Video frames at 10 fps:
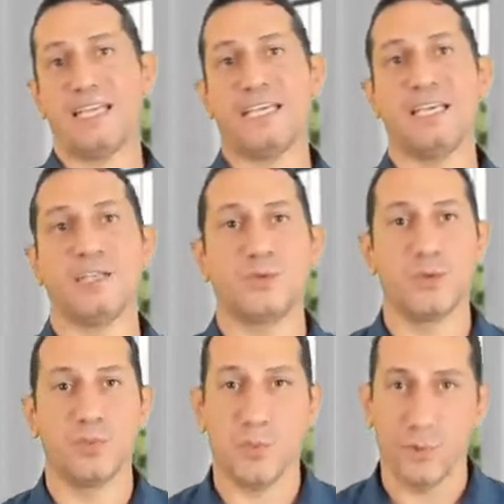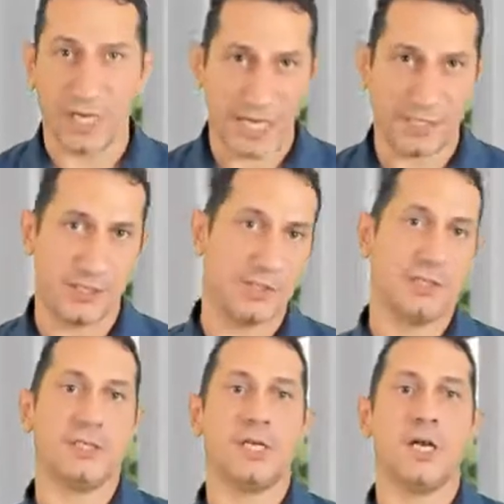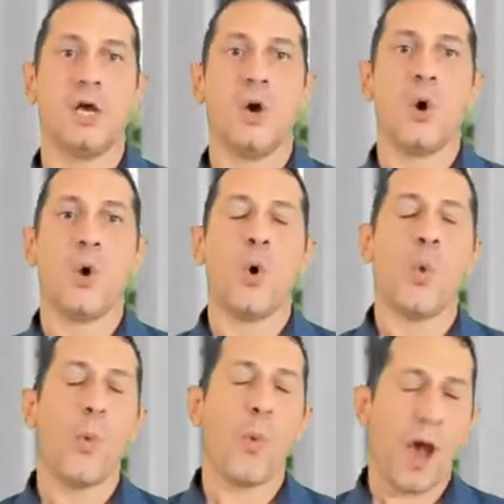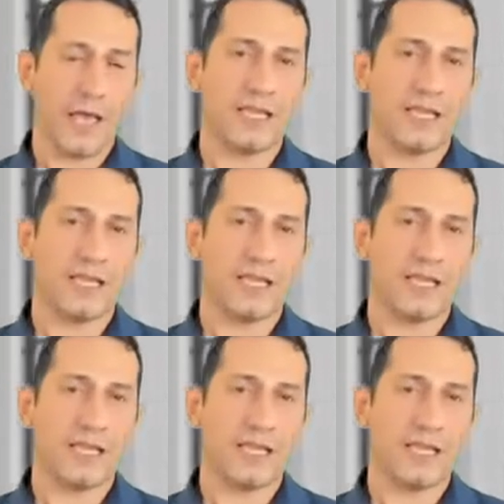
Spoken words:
into a population. While